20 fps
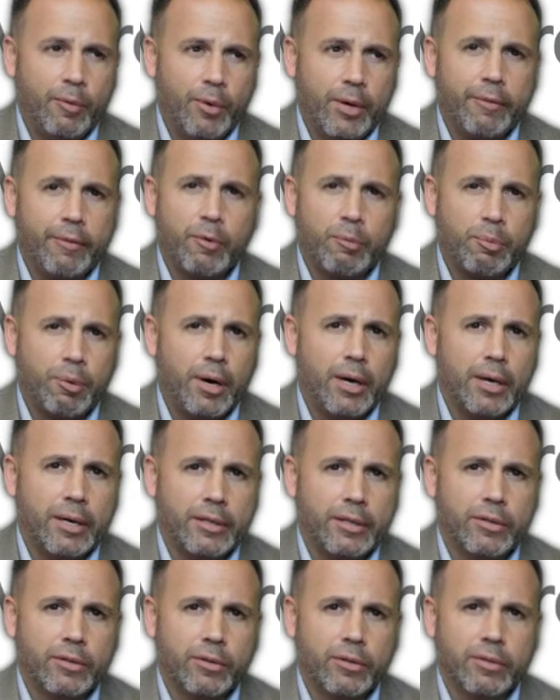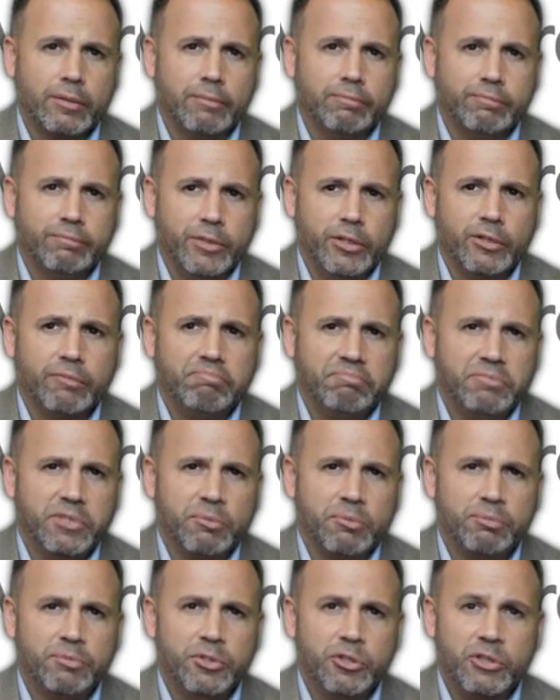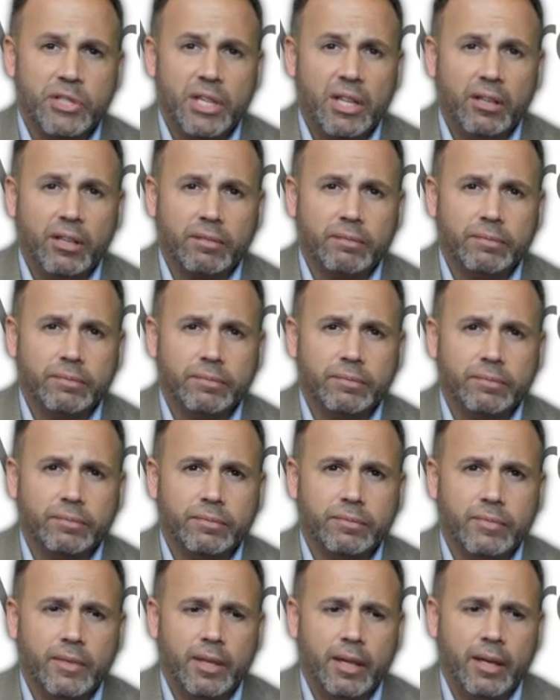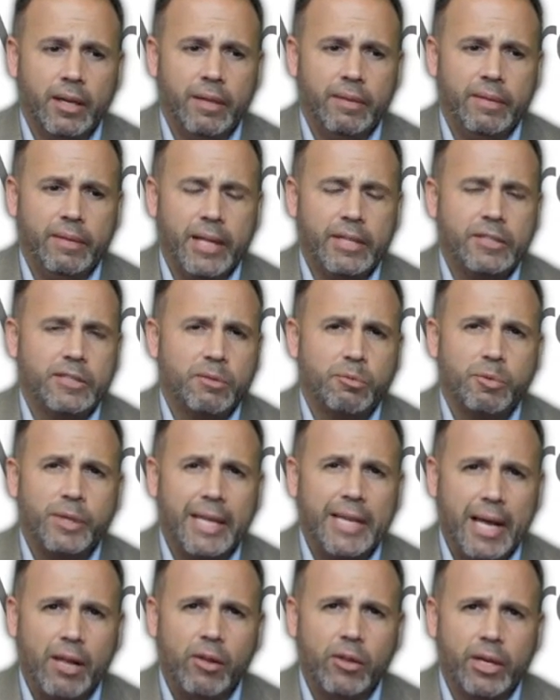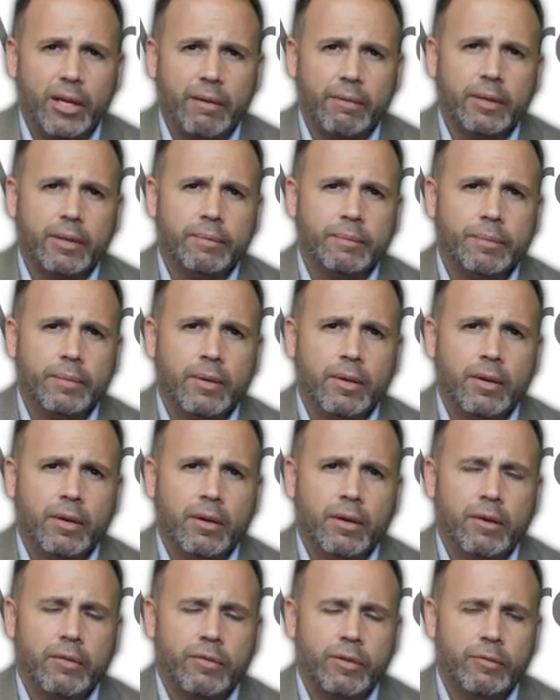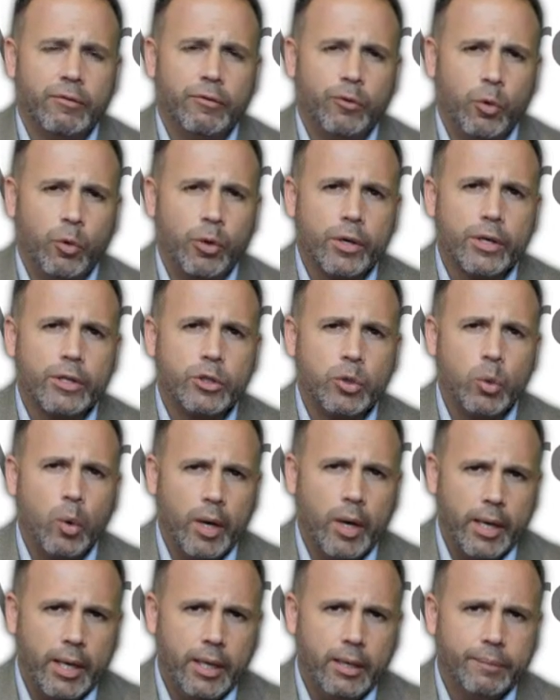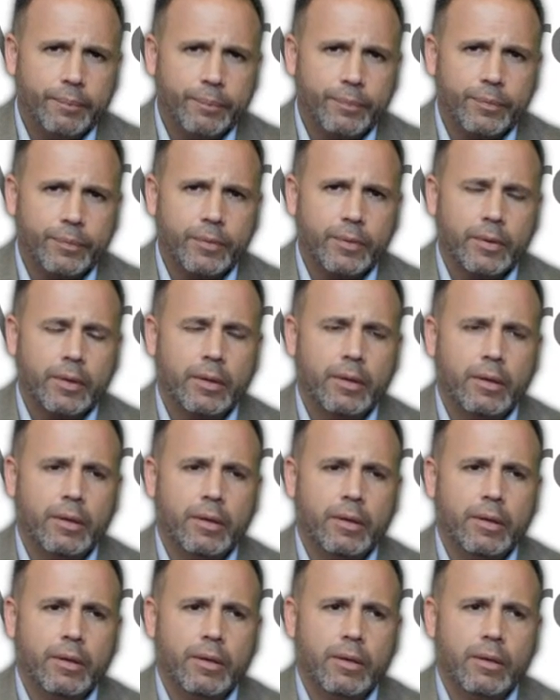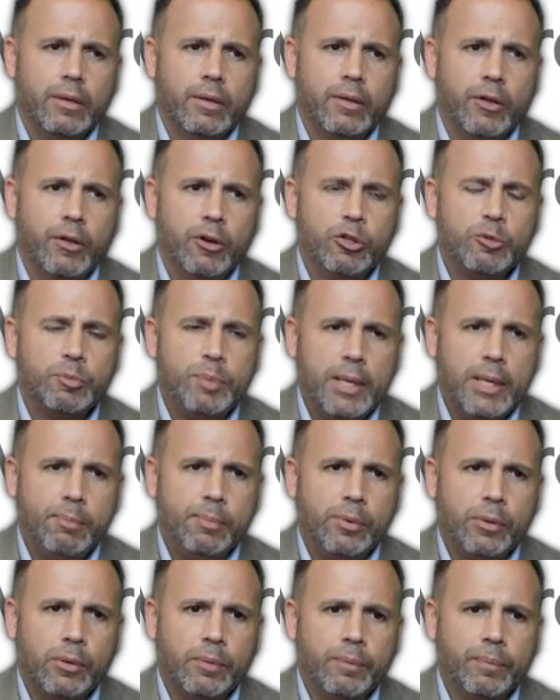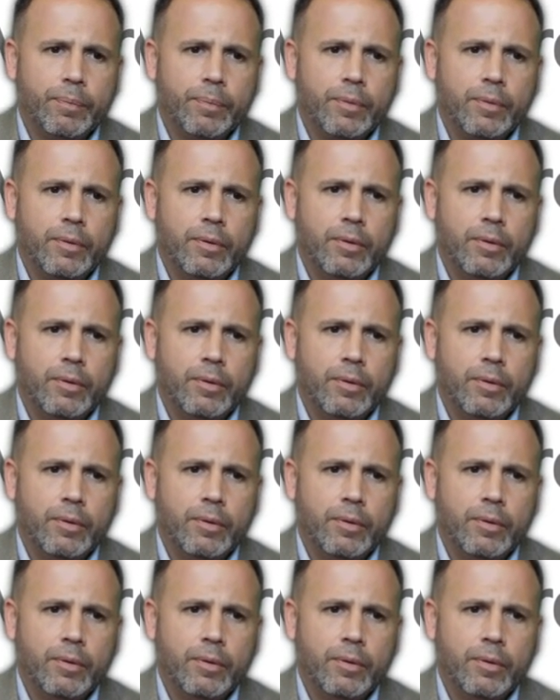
whatever product you're selling. And that's the reality of it. From 4 to 20, those people